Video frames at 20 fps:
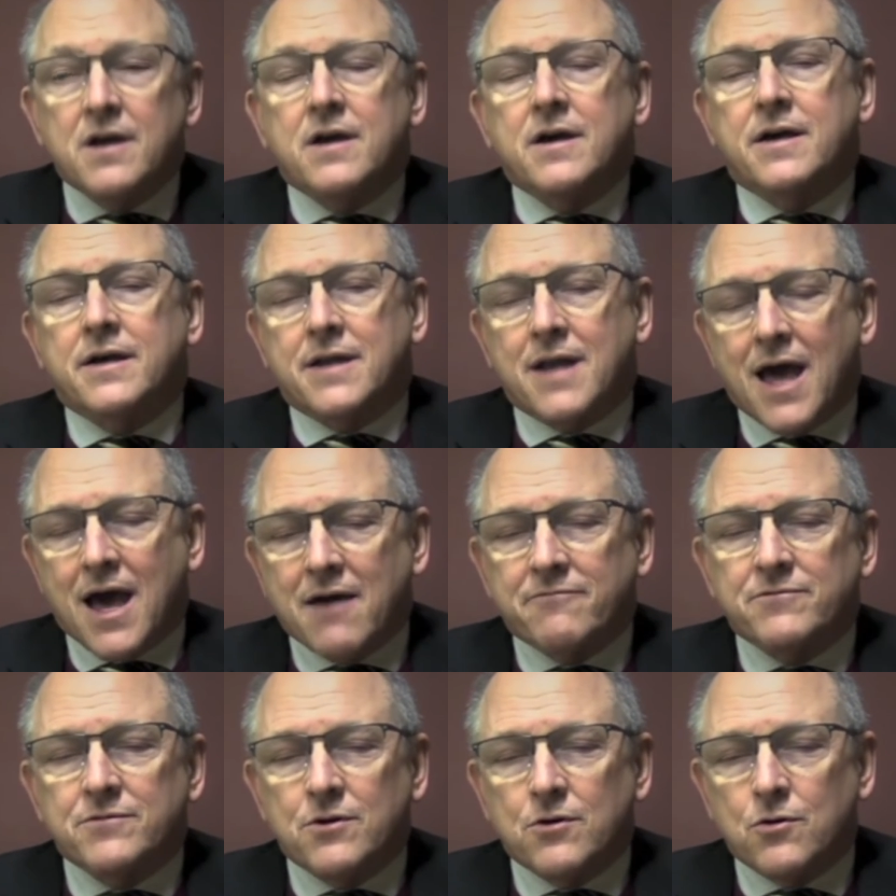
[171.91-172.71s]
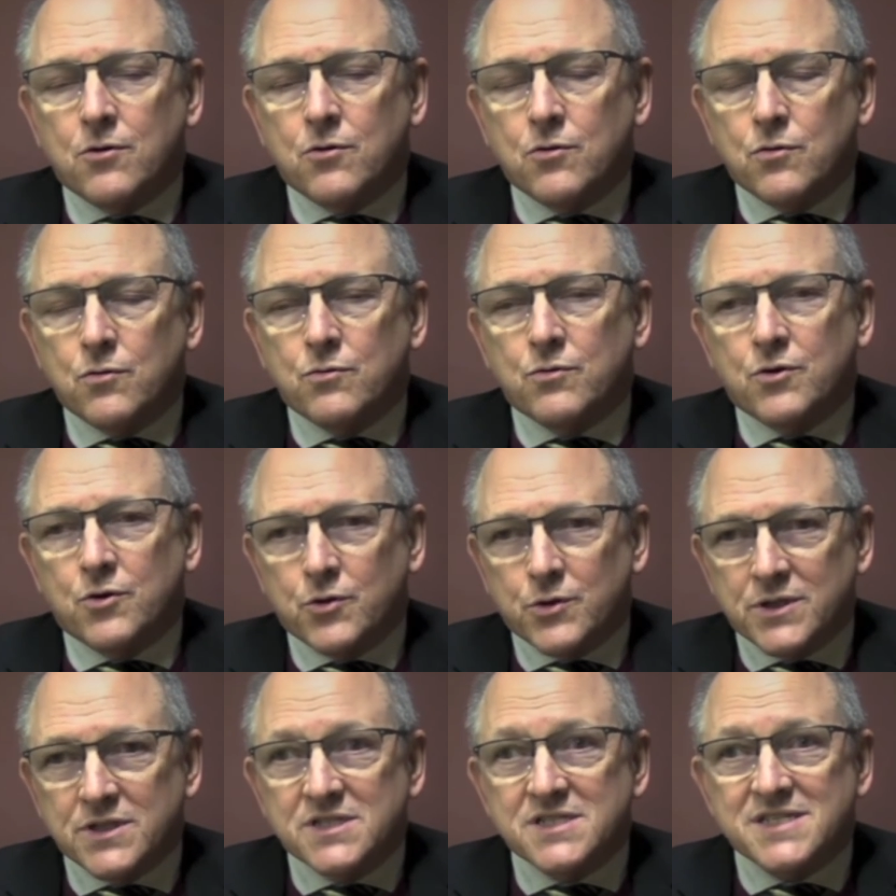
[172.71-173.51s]
and have no
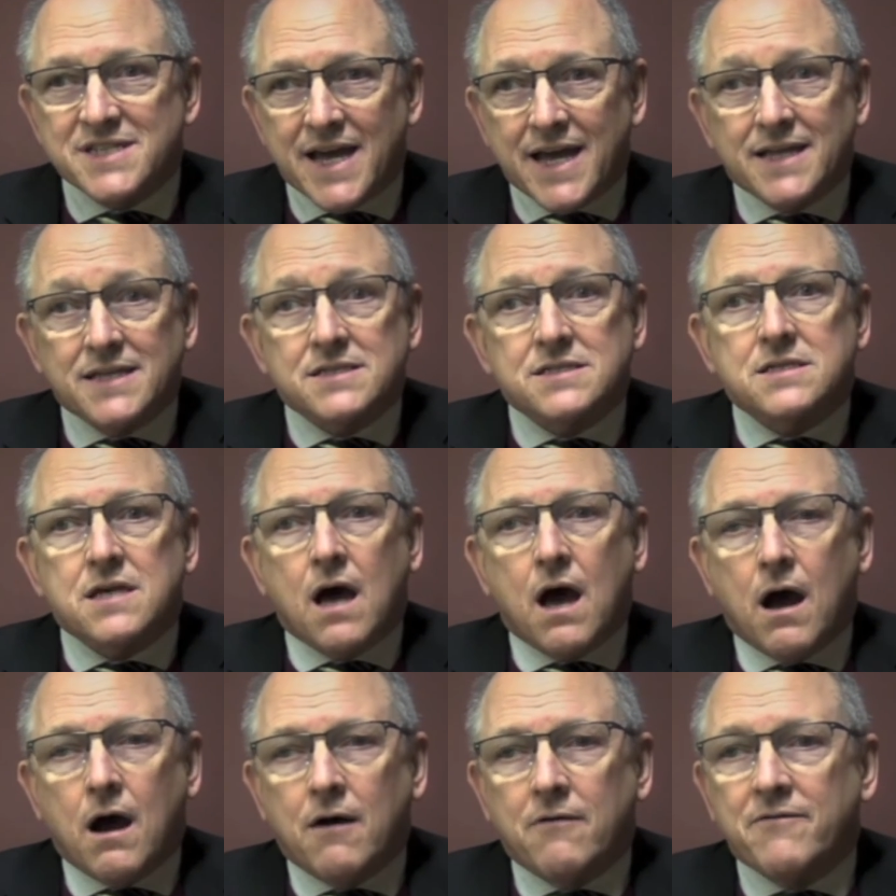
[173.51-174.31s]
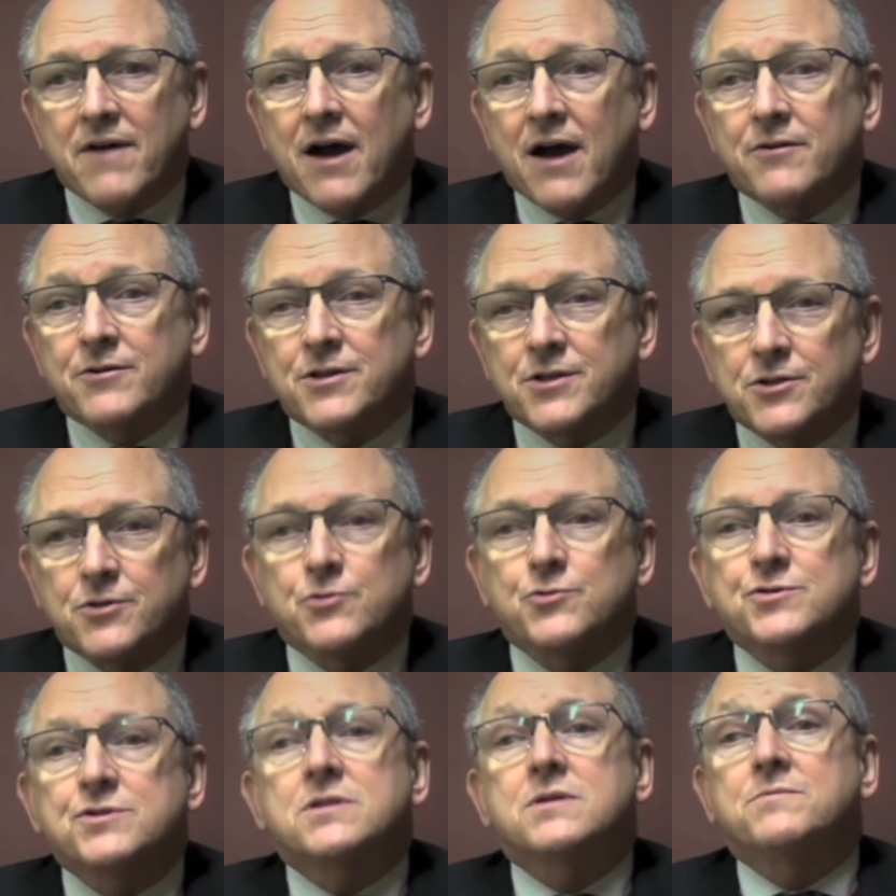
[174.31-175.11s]
good sense of how to
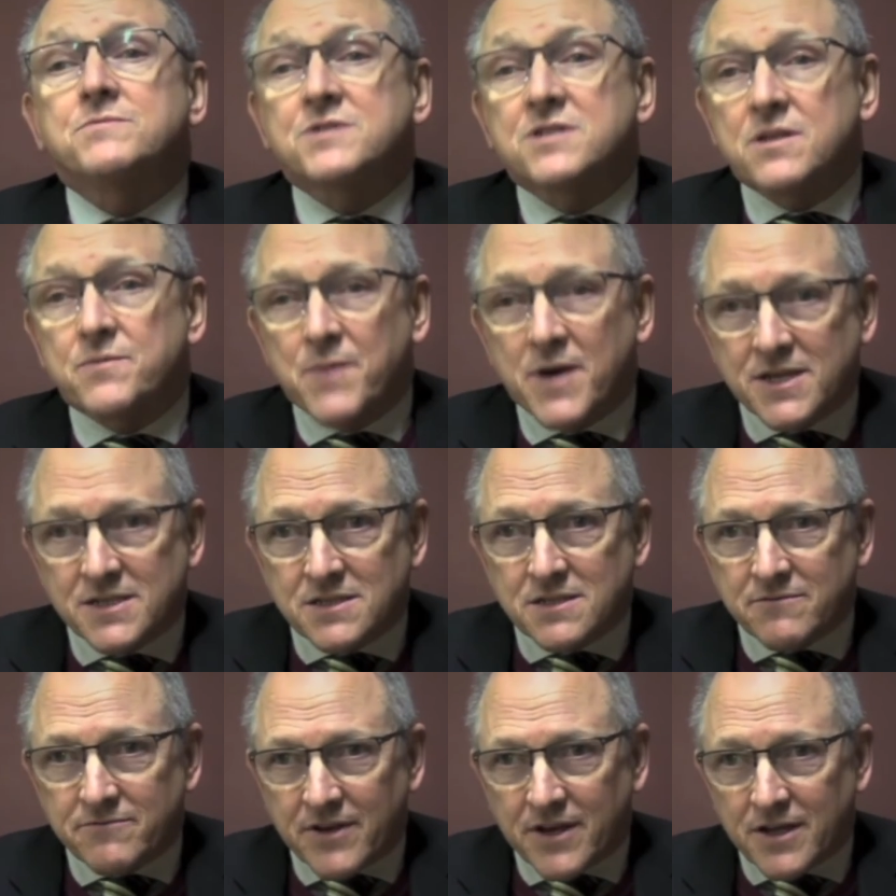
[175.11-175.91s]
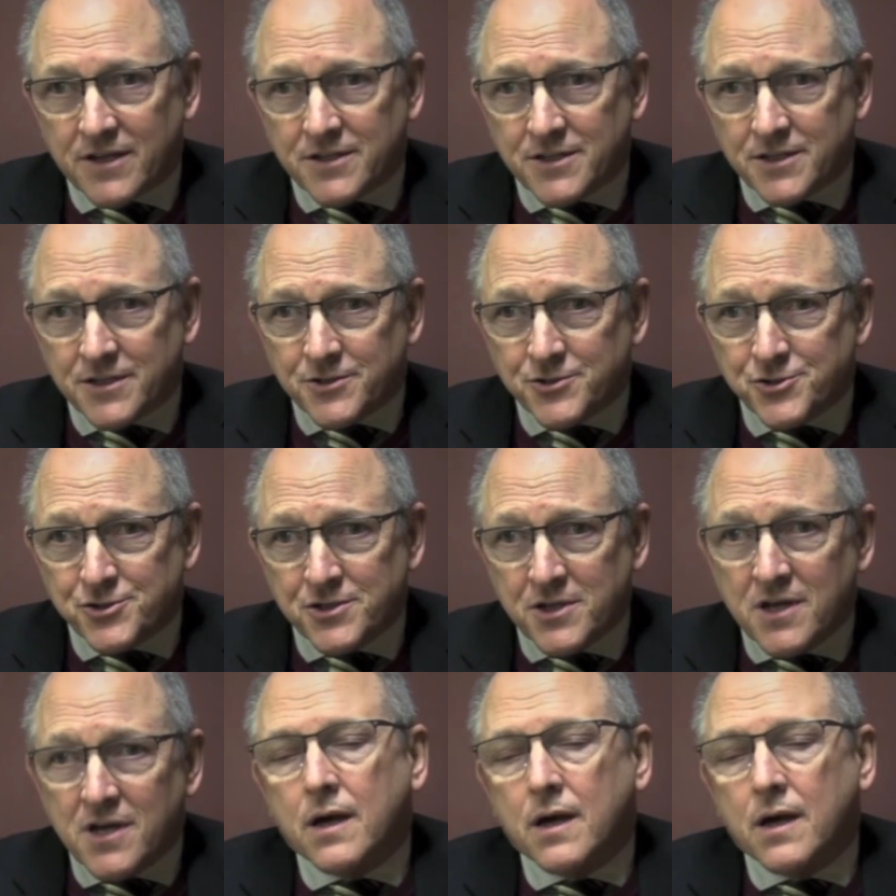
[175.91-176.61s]
use them to best advantage.